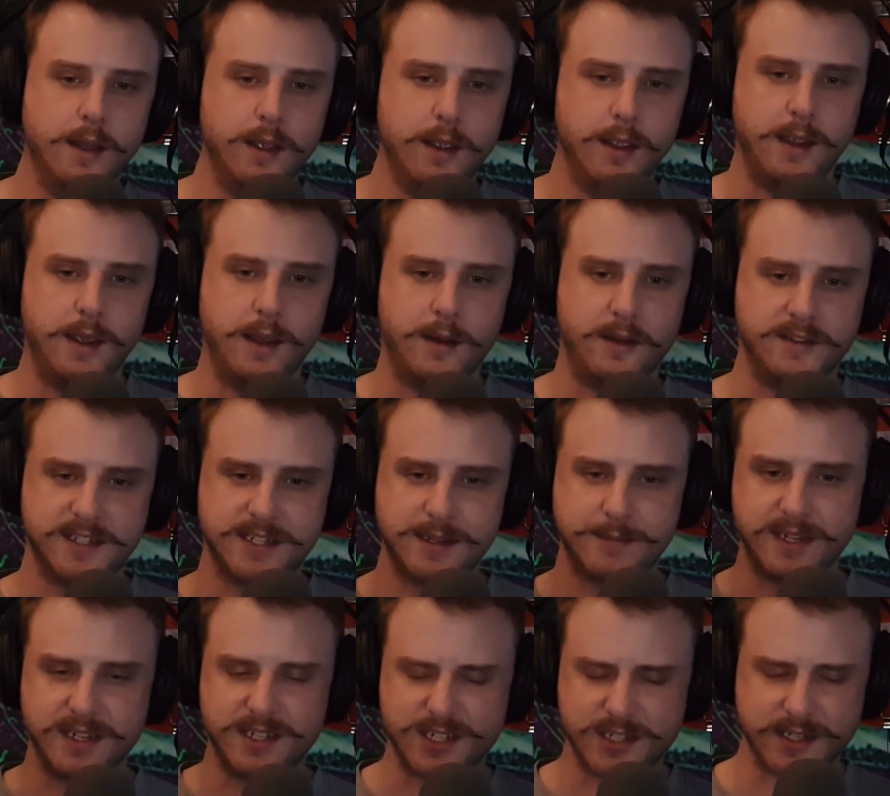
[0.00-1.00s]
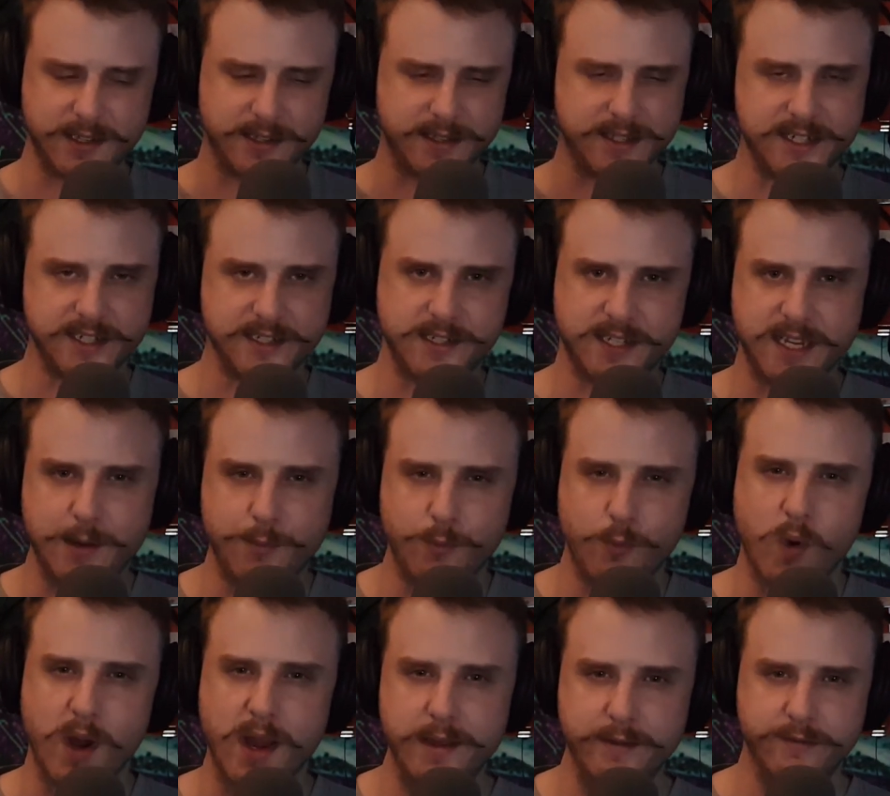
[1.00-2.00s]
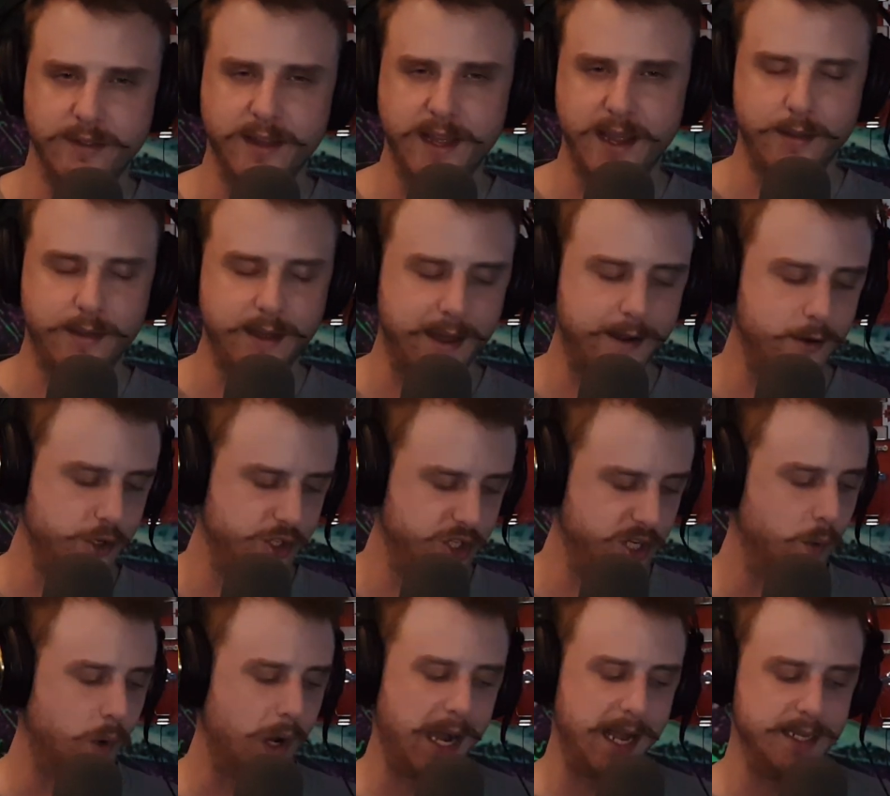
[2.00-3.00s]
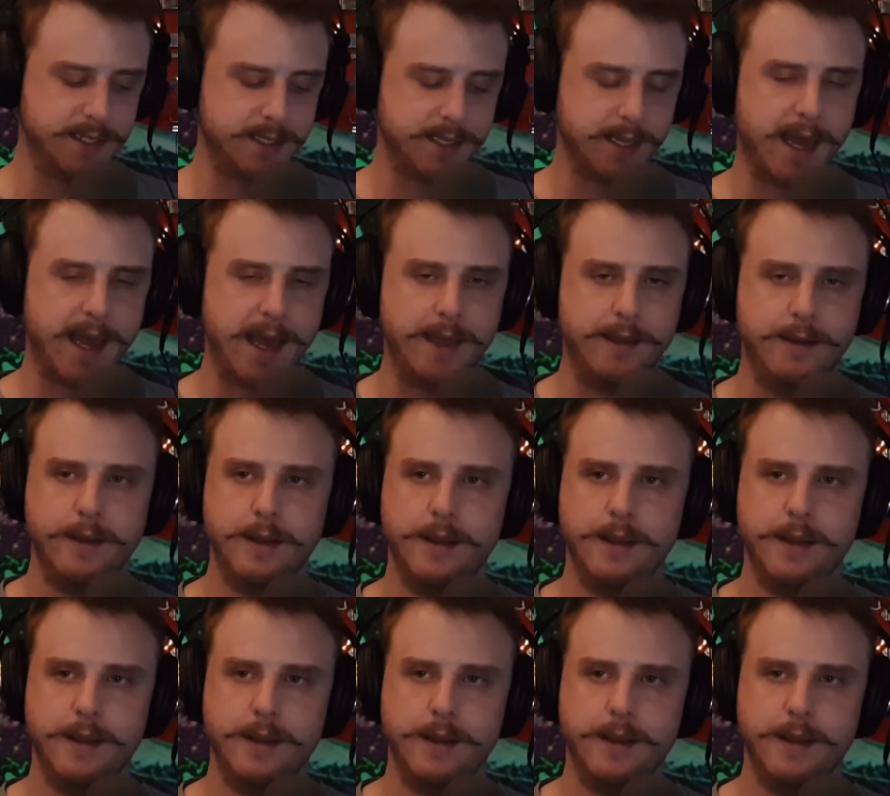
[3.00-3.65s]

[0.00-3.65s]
and on such the same wavelength energy wise that